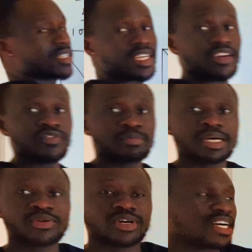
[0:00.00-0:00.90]
Every
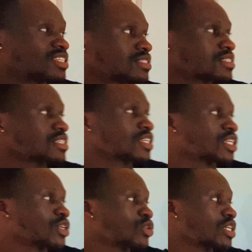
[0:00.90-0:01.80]
panel has
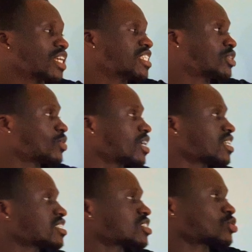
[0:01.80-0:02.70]
80
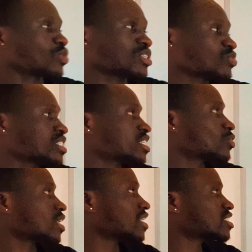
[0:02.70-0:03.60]
watts, 120
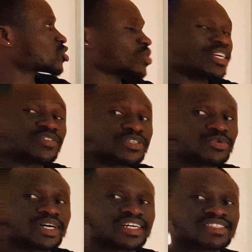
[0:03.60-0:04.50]
watts, 100
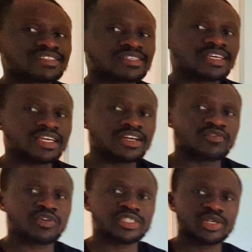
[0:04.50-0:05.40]
watts,
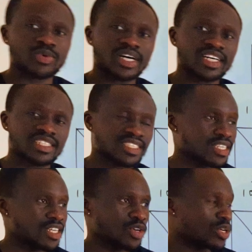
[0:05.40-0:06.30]
40 watts.
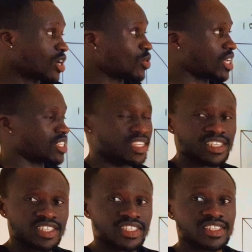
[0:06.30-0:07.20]
Now
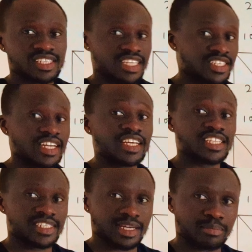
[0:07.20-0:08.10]
this is just an
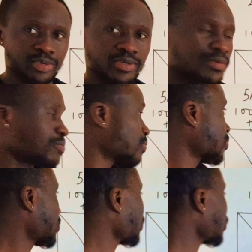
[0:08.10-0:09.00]
example
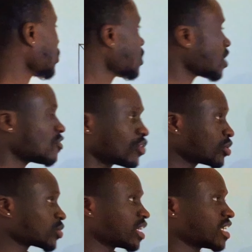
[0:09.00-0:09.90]
for you
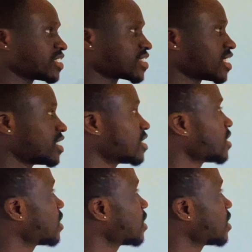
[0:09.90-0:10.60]
to understand.